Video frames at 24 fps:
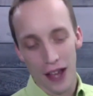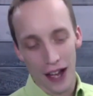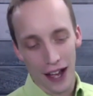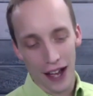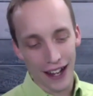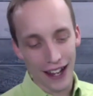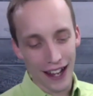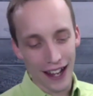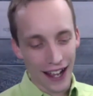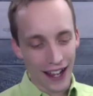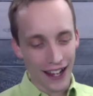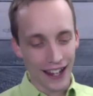I,
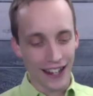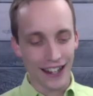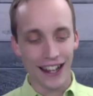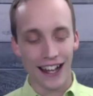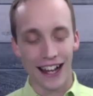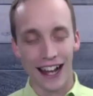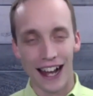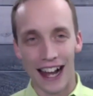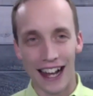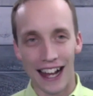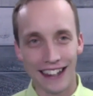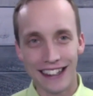I,
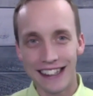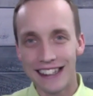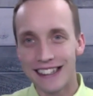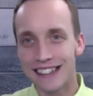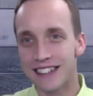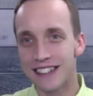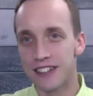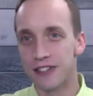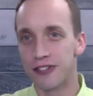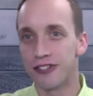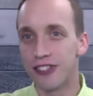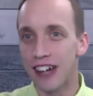I think
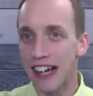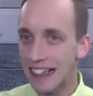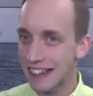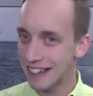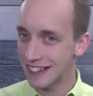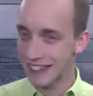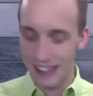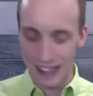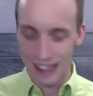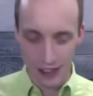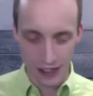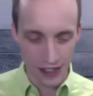it's a
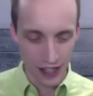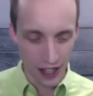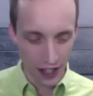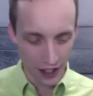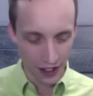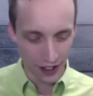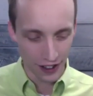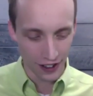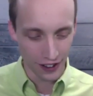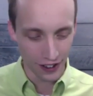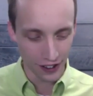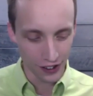fascinating
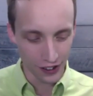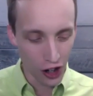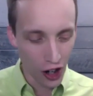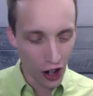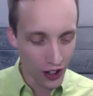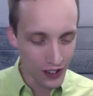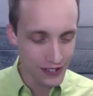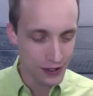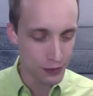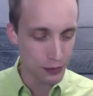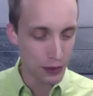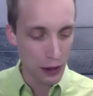uh,
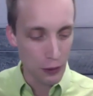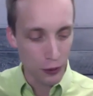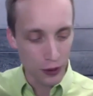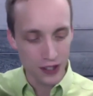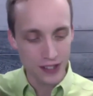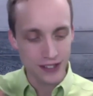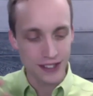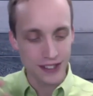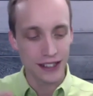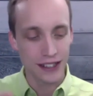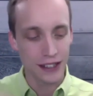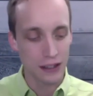concept, and I want
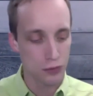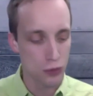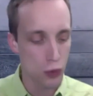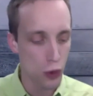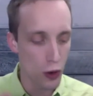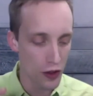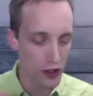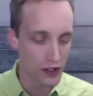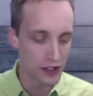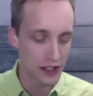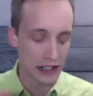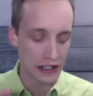to dig in more
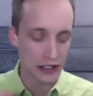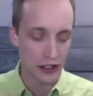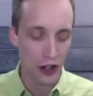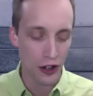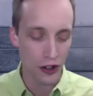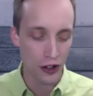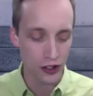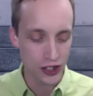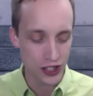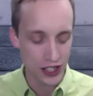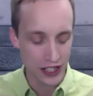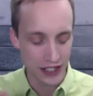to the
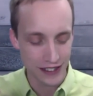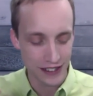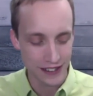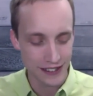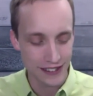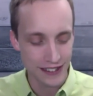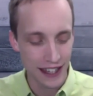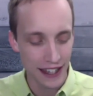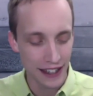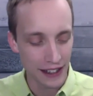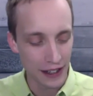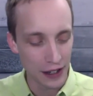technology in a
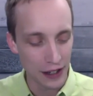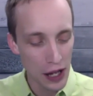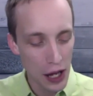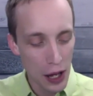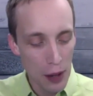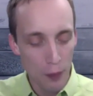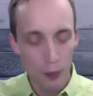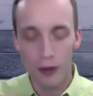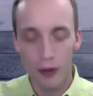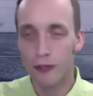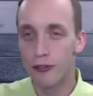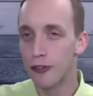second.
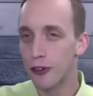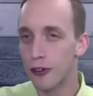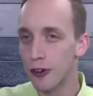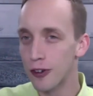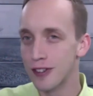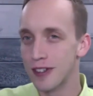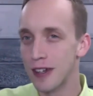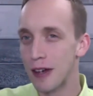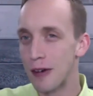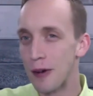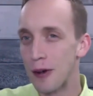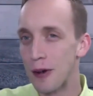But first,
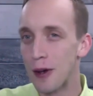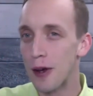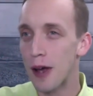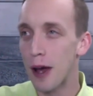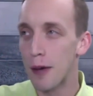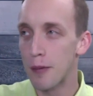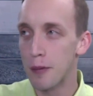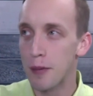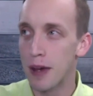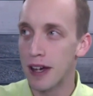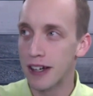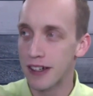
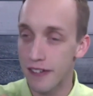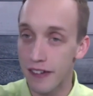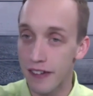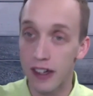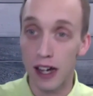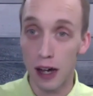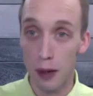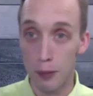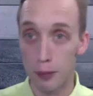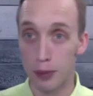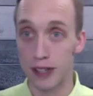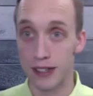coming back to the
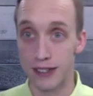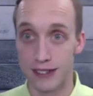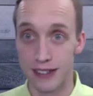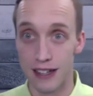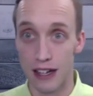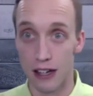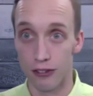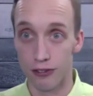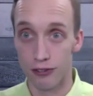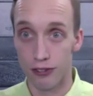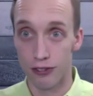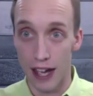company
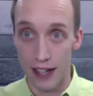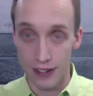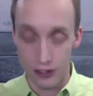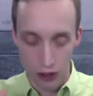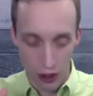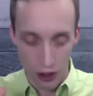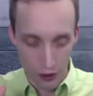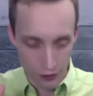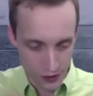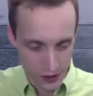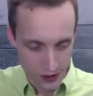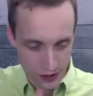itself, as
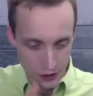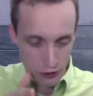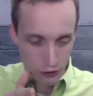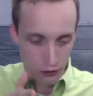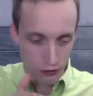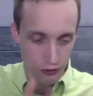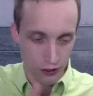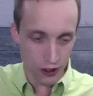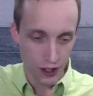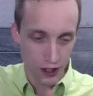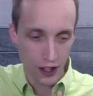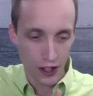obviously
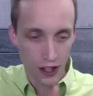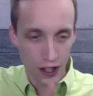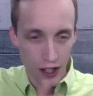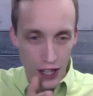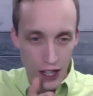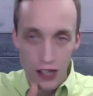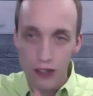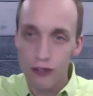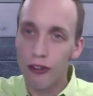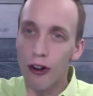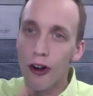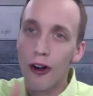you've
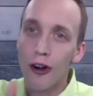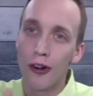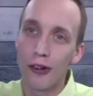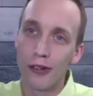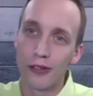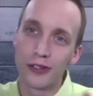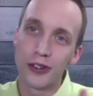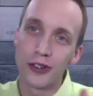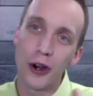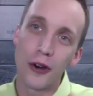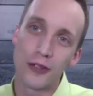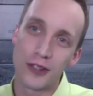
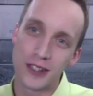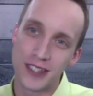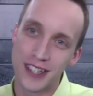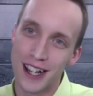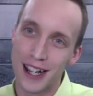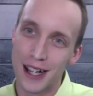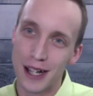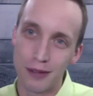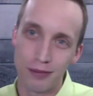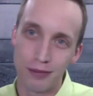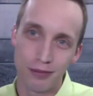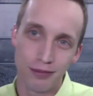evolved over
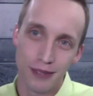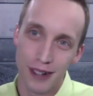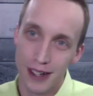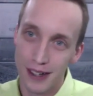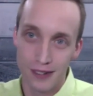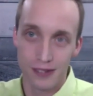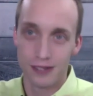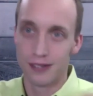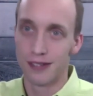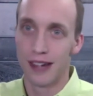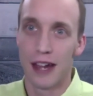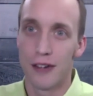time, as
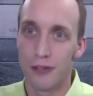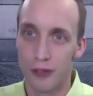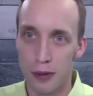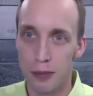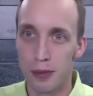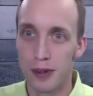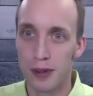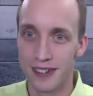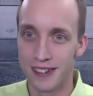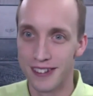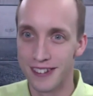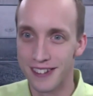every
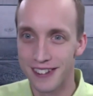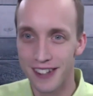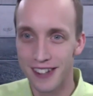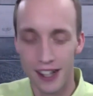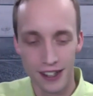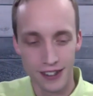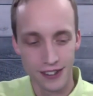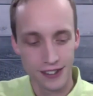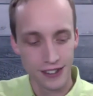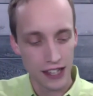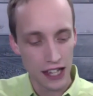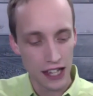business does.